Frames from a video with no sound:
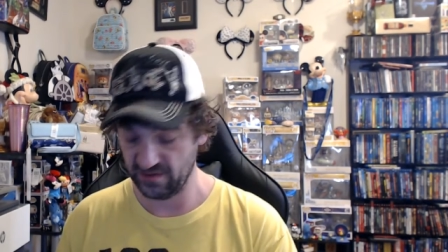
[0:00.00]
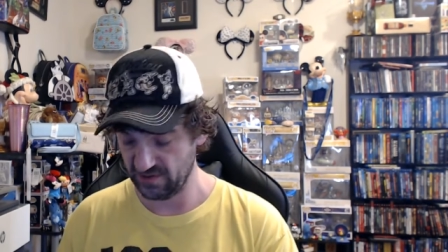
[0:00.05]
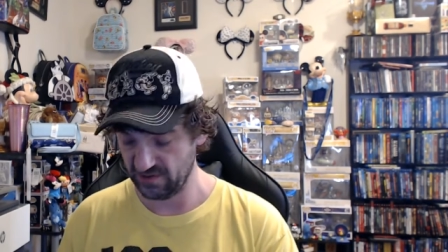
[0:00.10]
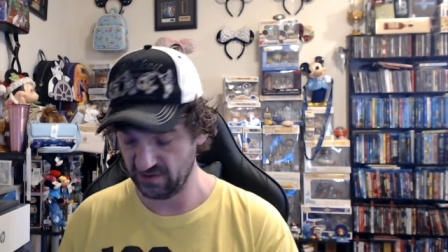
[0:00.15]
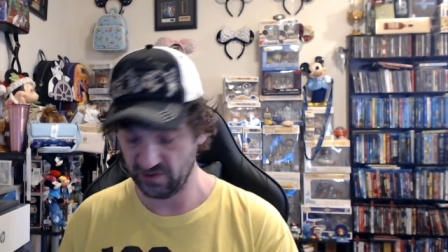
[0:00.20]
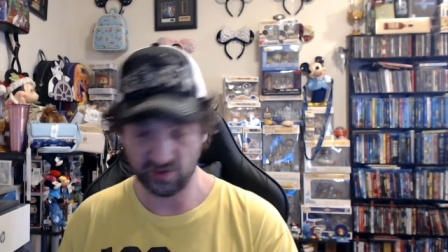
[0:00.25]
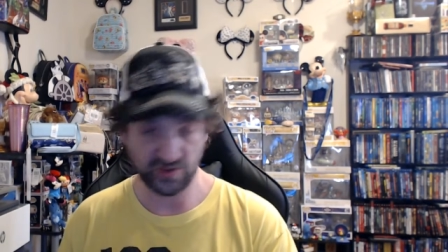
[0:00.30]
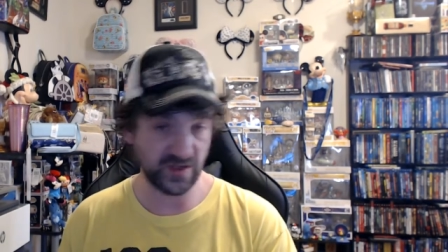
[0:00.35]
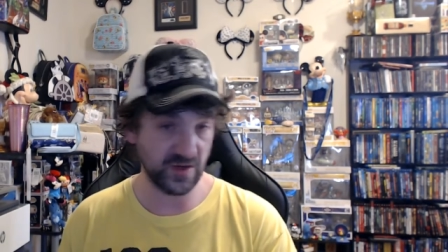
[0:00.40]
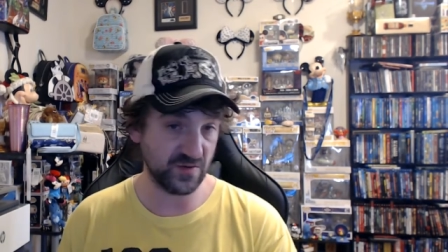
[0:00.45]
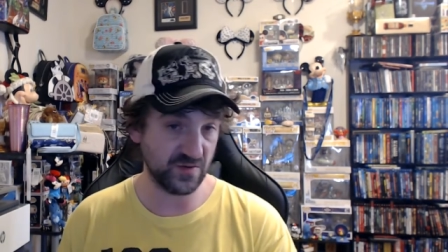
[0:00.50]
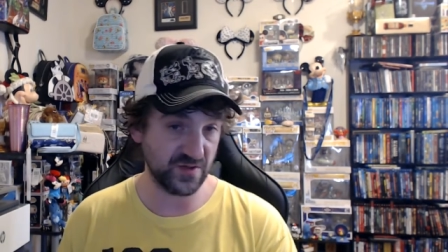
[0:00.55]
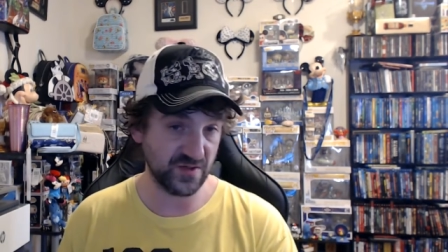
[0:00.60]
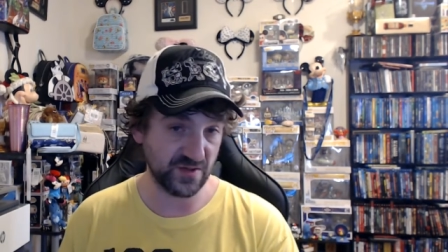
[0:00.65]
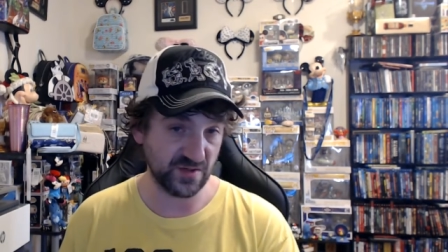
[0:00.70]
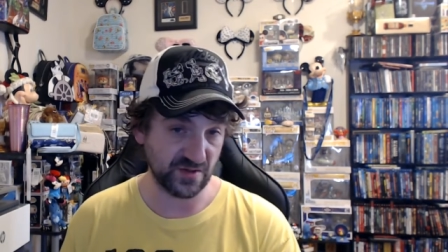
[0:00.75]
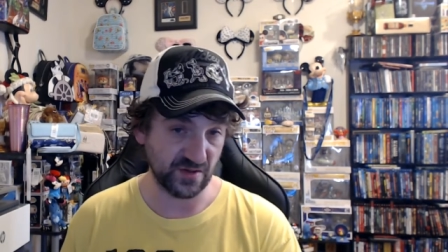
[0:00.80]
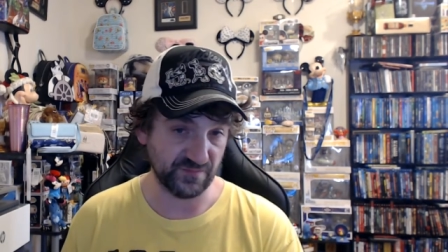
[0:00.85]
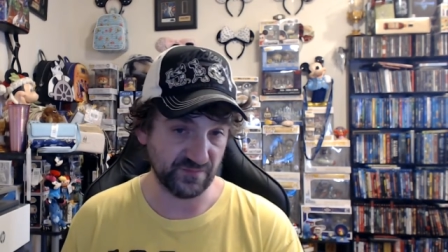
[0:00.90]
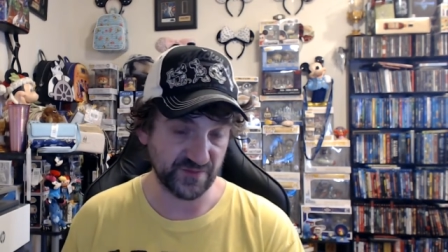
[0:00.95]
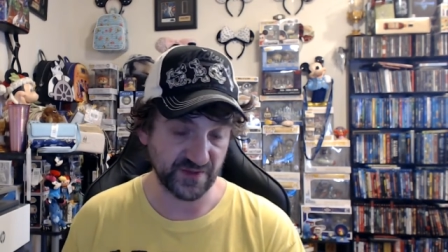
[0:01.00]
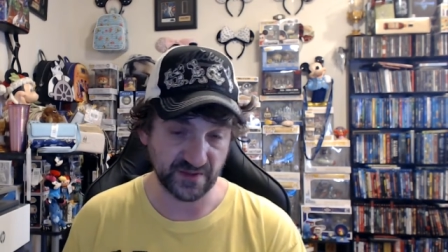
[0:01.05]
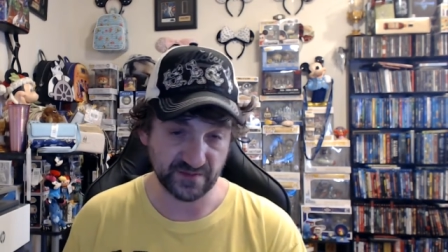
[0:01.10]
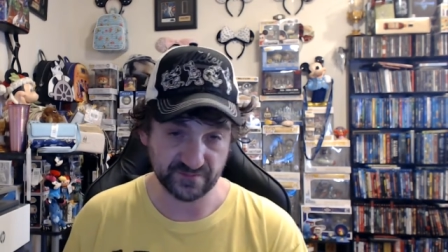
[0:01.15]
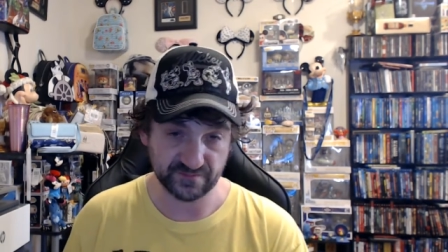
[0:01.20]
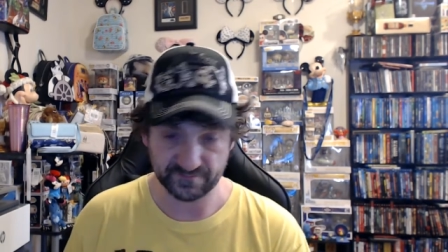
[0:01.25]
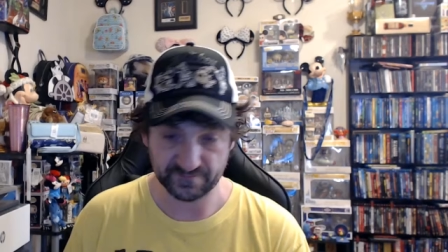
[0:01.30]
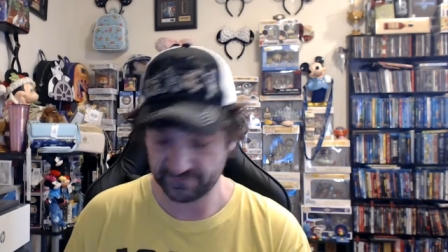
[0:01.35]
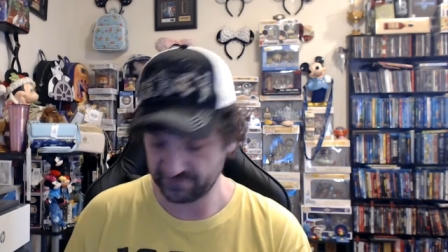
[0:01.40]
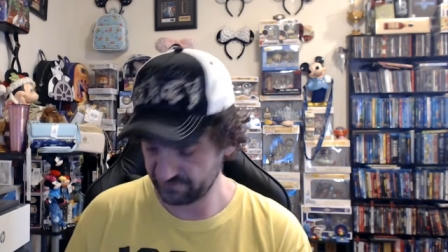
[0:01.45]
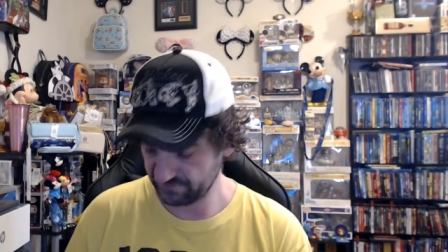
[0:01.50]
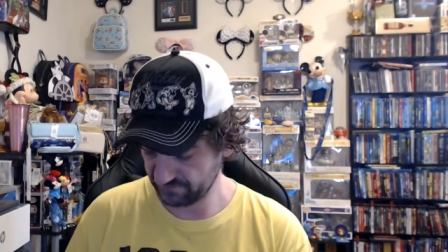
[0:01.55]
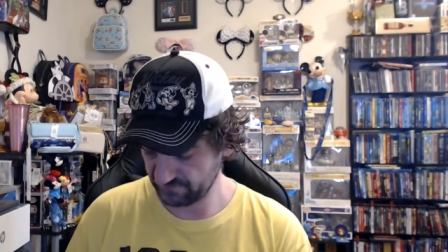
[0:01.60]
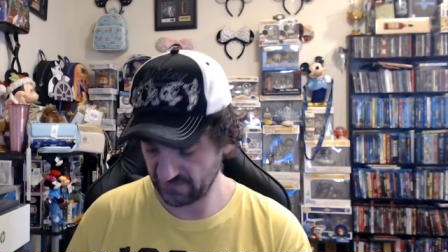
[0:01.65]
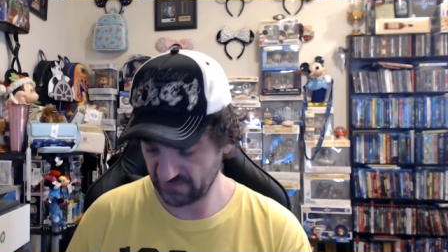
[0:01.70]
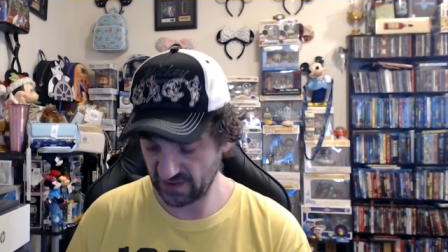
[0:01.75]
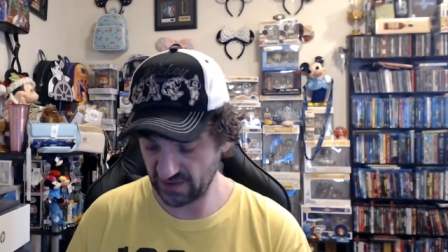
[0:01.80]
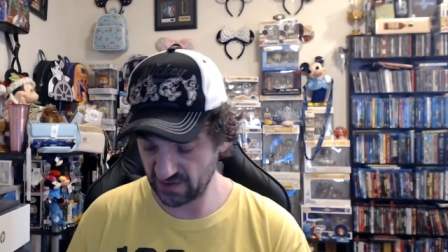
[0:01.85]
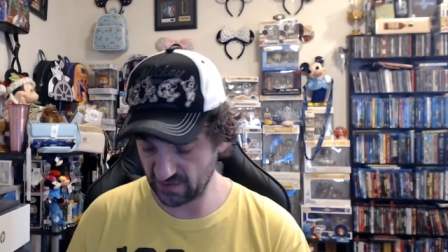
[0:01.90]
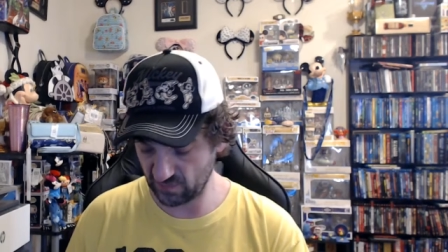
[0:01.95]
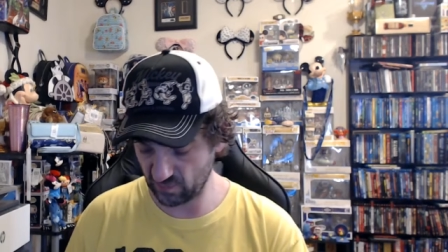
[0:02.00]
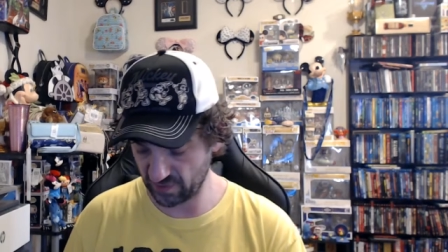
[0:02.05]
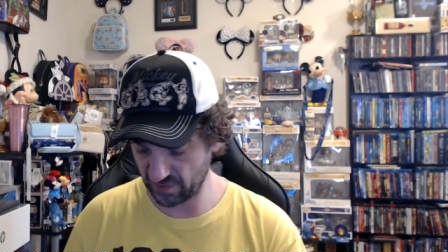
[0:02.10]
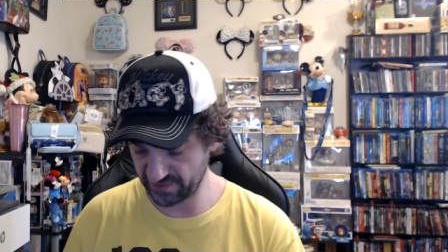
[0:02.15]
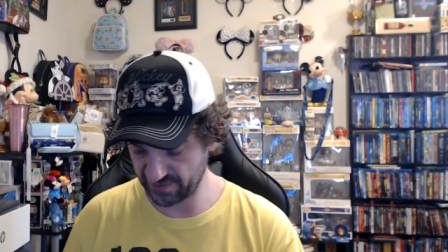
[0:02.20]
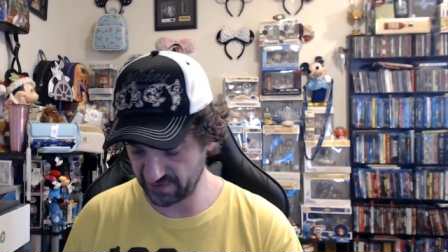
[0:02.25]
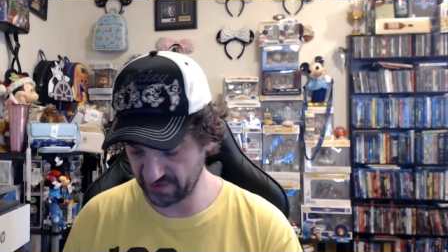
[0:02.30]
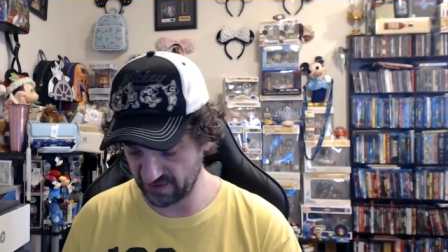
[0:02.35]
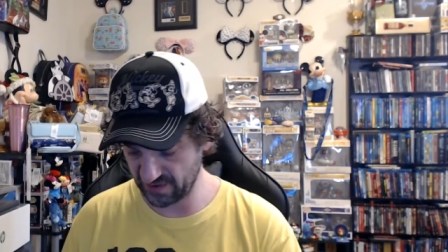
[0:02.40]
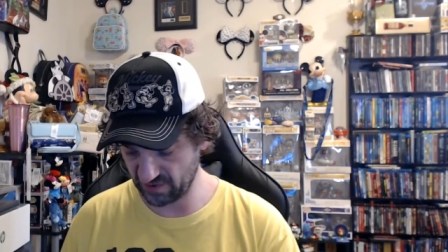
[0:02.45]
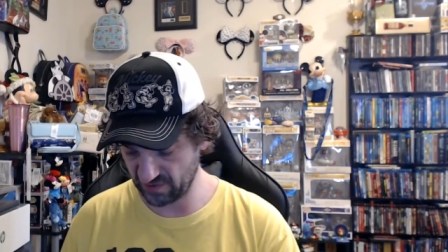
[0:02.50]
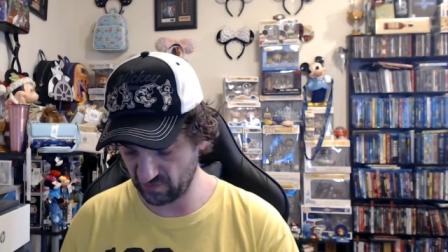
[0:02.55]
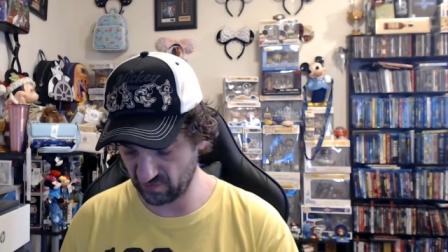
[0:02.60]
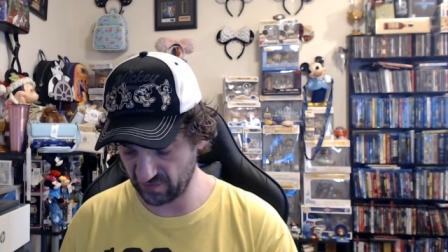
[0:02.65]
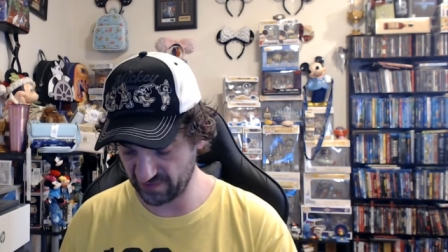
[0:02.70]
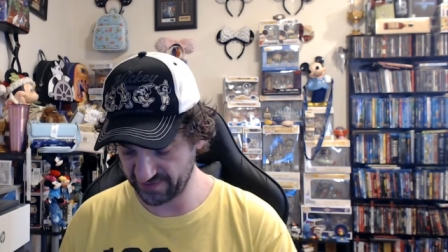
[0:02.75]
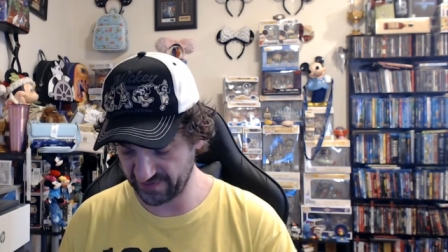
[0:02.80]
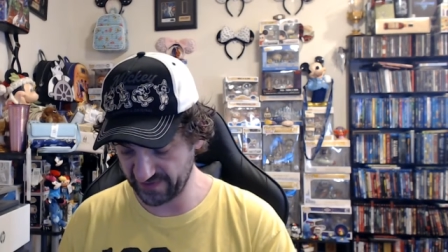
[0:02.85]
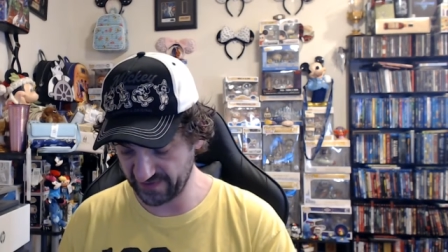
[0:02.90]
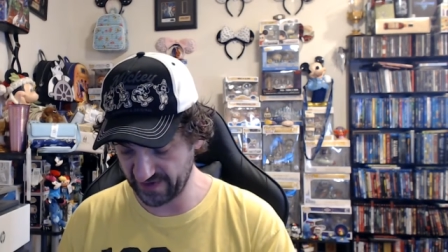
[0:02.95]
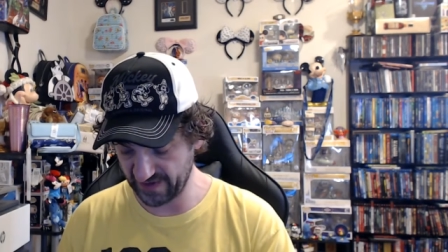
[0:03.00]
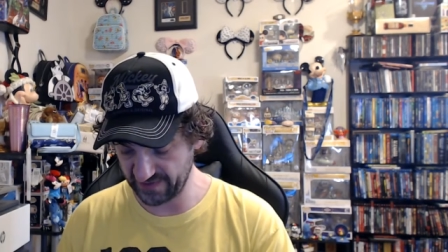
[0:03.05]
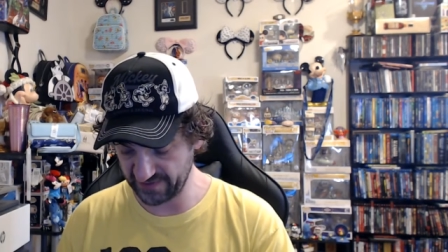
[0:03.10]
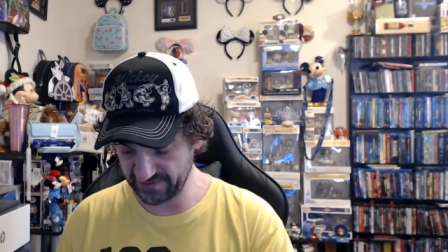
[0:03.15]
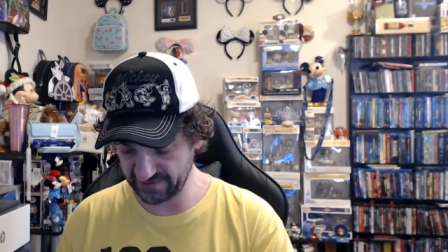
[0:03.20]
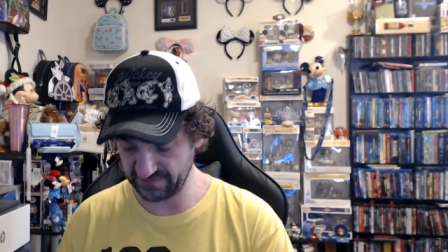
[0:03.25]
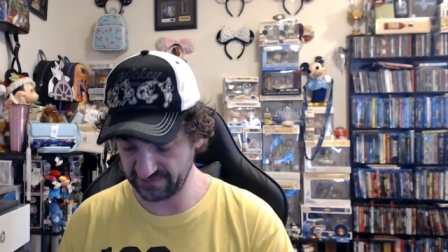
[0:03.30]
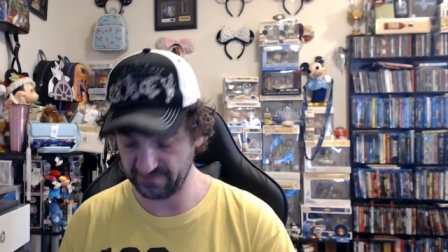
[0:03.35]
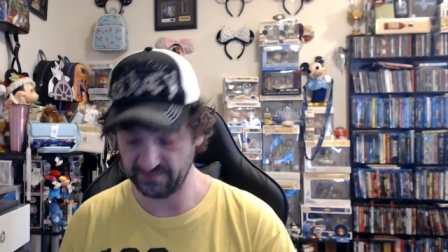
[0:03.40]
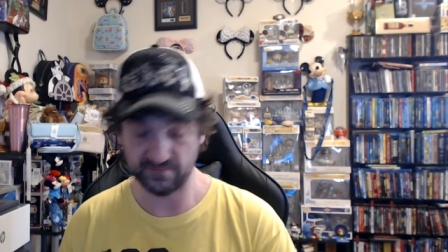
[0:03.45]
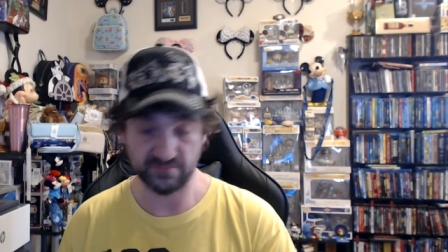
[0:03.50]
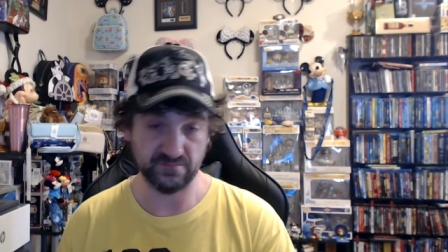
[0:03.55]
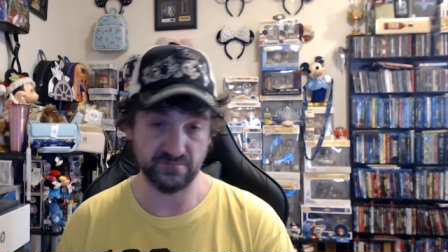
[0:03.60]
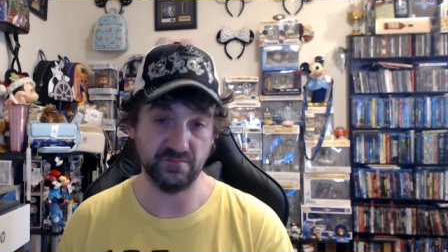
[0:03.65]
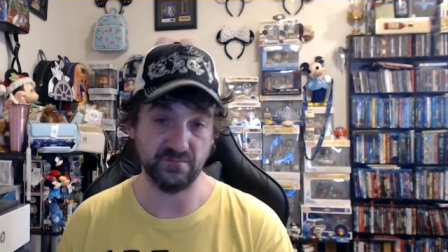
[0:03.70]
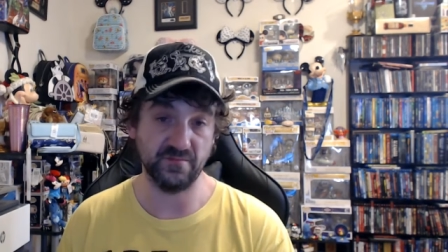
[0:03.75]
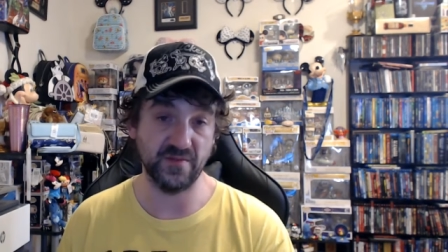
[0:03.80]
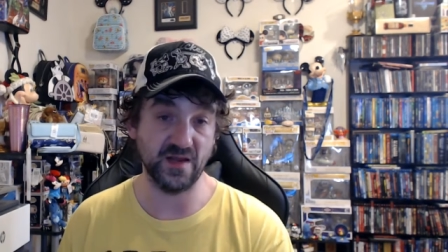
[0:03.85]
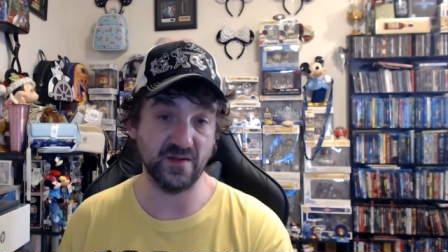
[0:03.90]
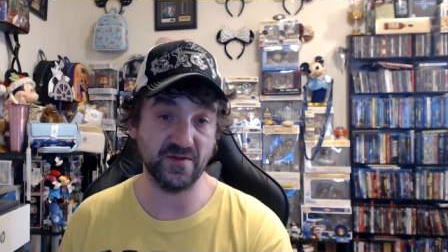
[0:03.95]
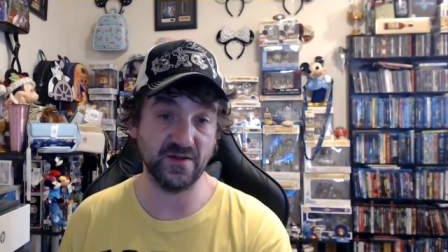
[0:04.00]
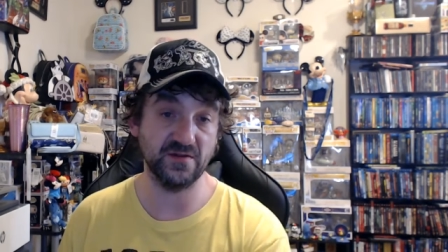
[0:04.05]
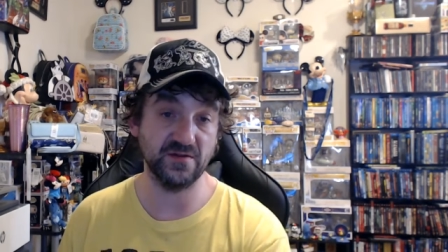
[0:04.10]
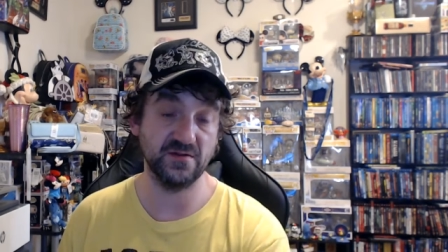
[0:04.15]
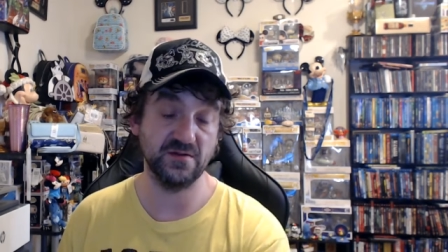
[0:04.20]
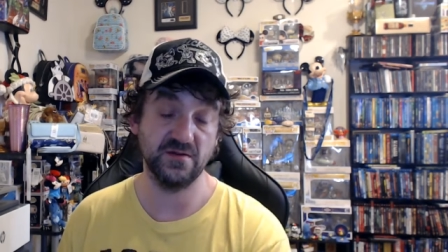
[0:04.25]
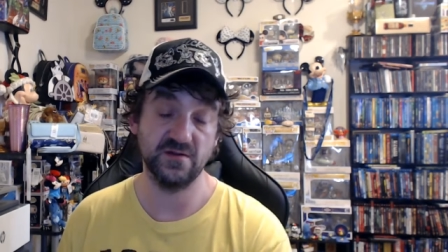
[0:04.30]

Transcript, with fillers: You're guaranteed something. Is it worth it? If it worth a dollar, maybe.